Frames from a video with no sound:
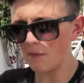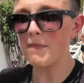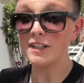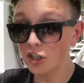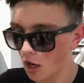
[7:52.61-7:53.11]

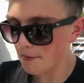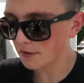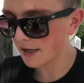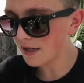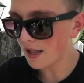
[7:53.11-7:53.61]
Magikarp,
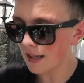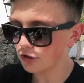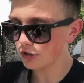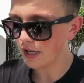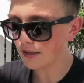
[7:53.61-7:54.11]
okay, I'll
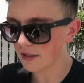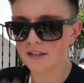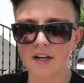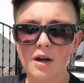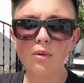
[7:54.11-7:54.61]
actually take
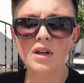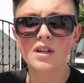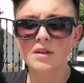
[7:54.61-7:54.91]
that, you know.